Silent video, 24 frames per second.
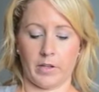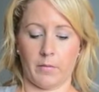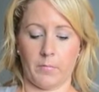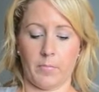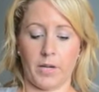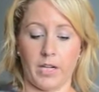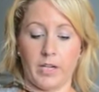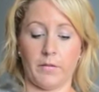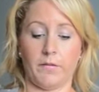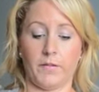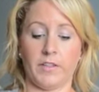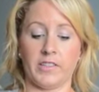
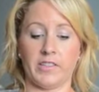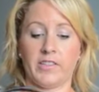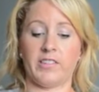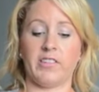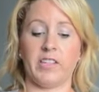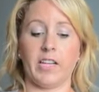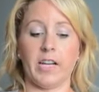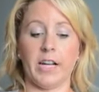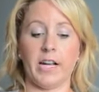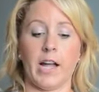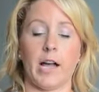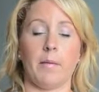But if it's
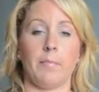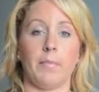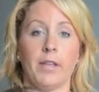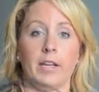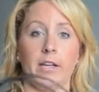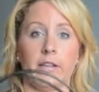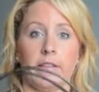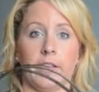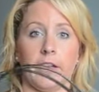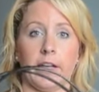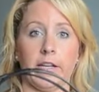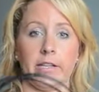sitting up
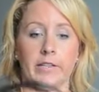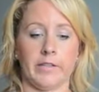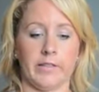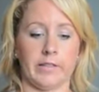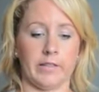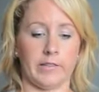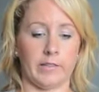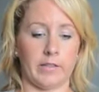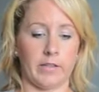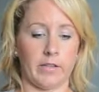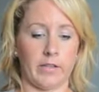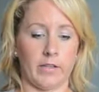like
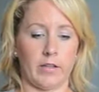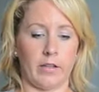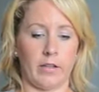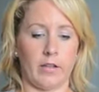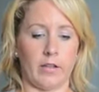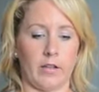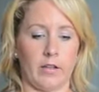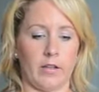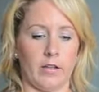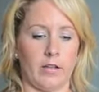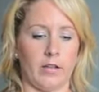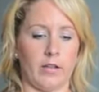this,
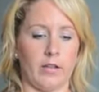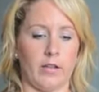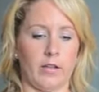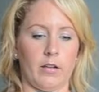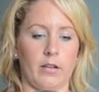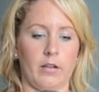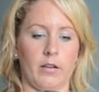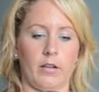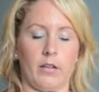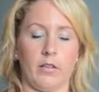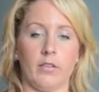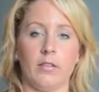
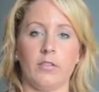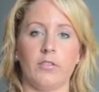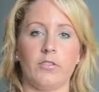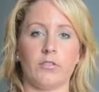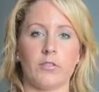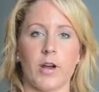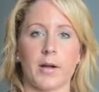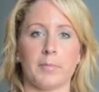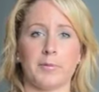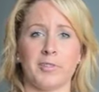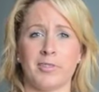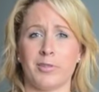the
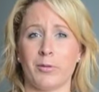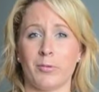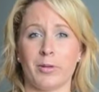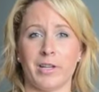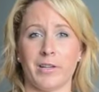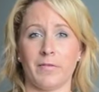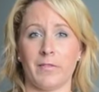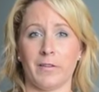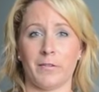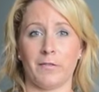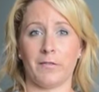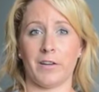straps don't
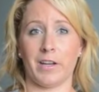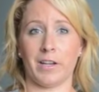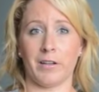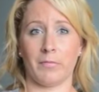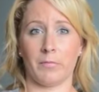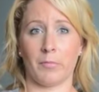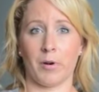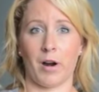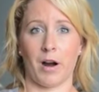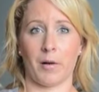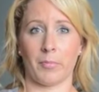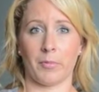even fit
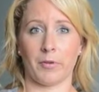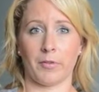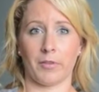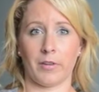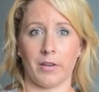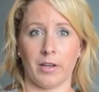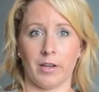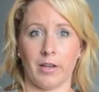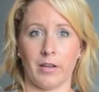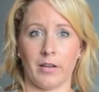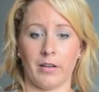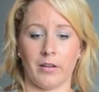in
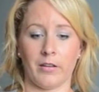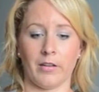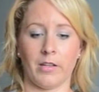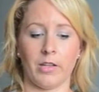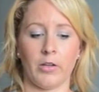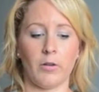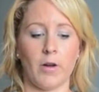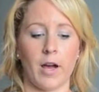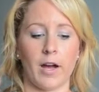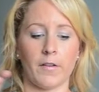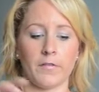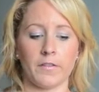properly.
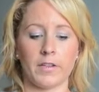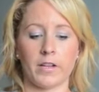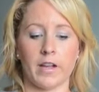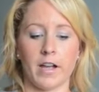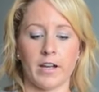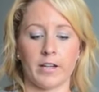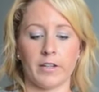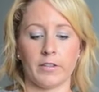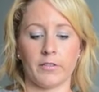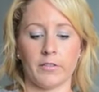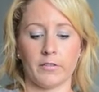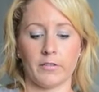You have to
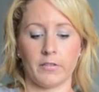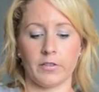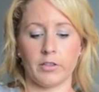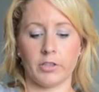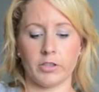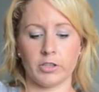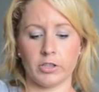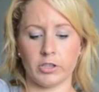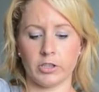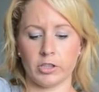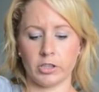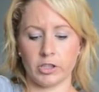kind of
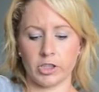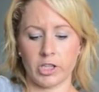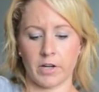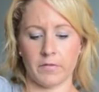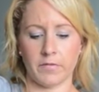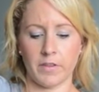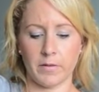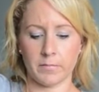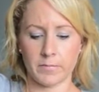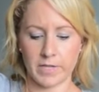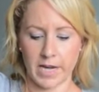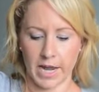shove
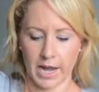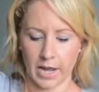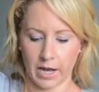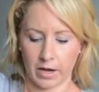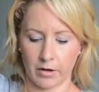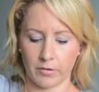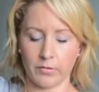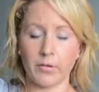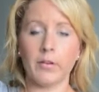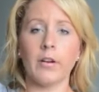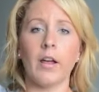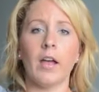them
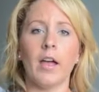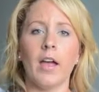down,